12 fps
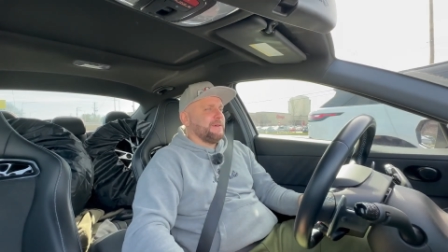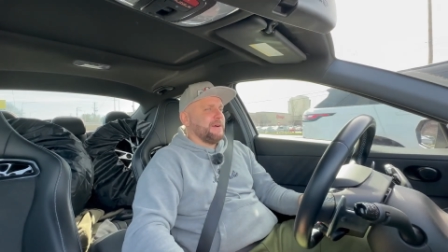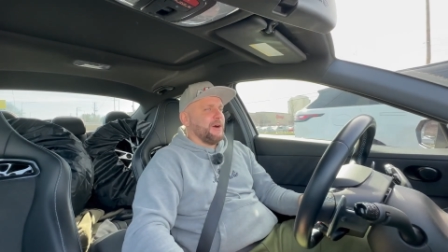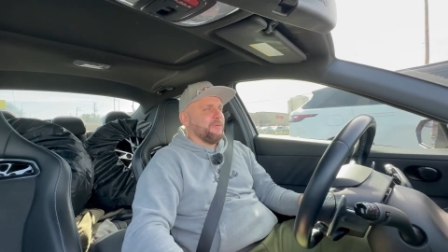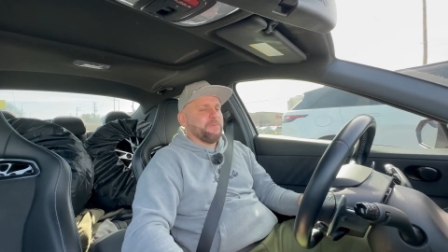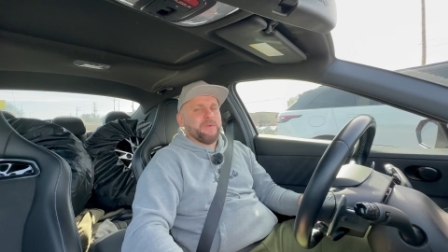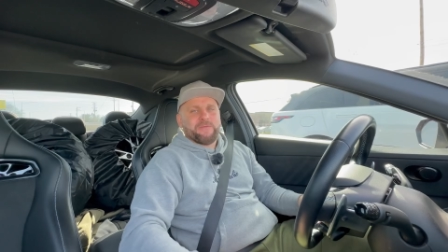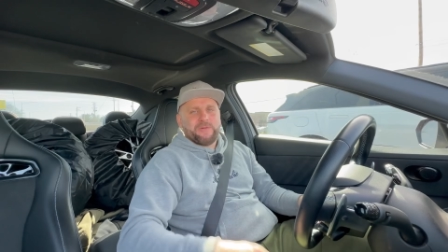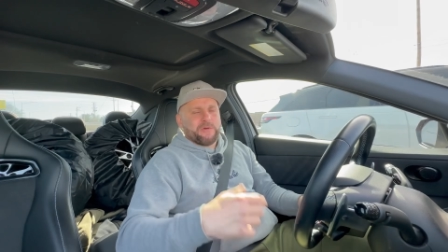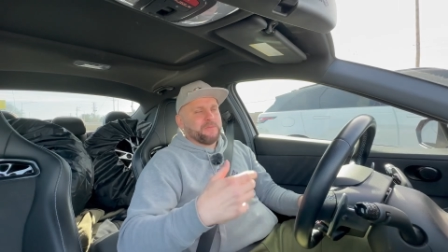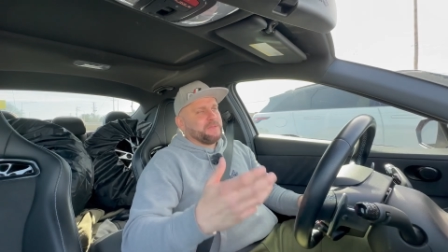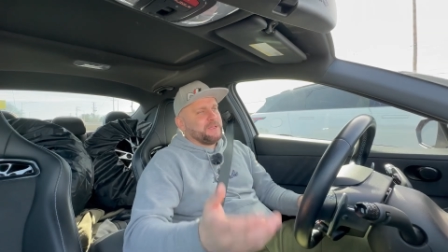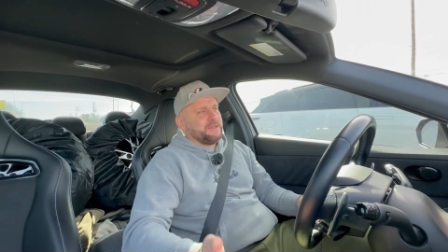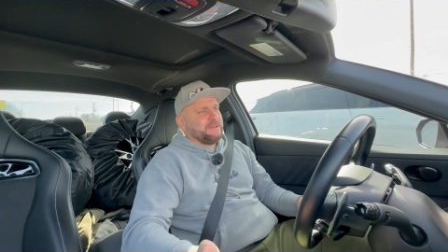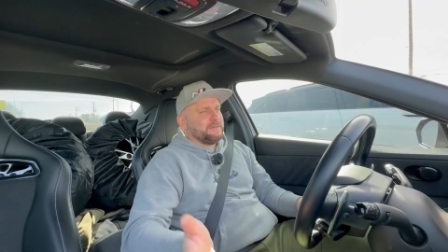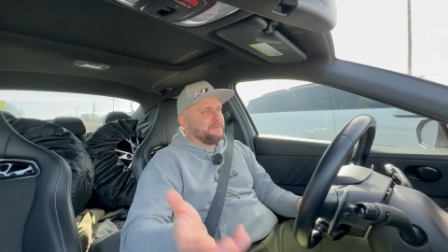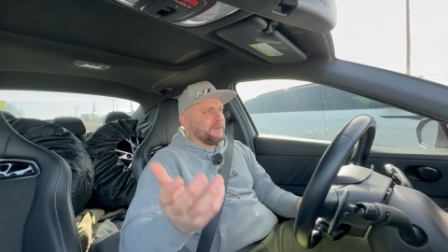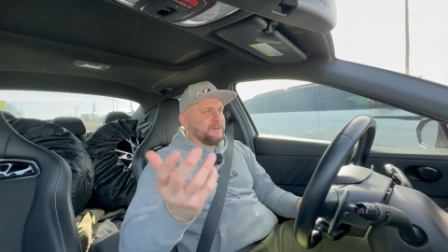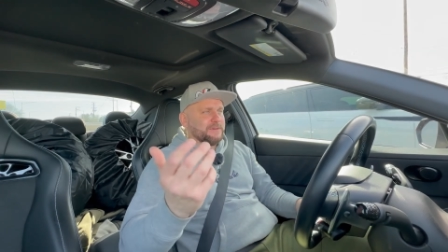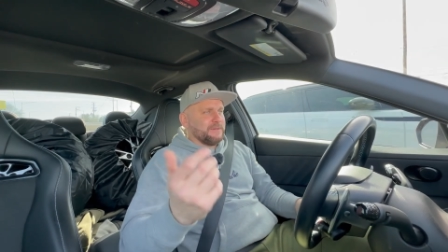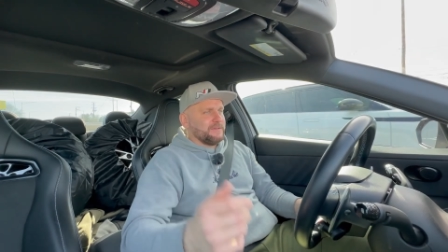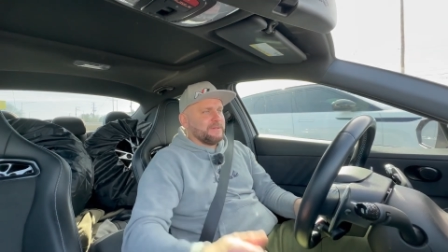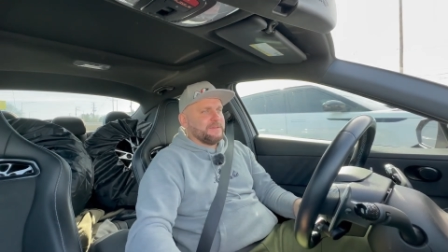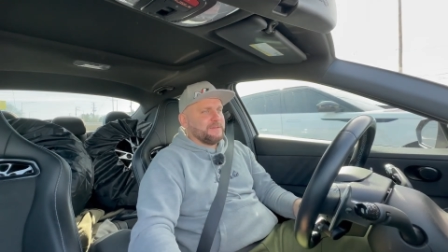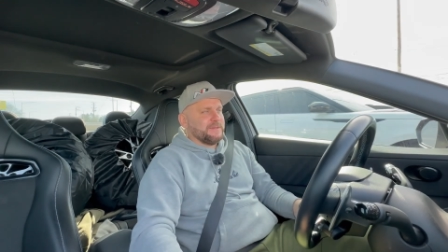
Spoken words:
outperform these, because it's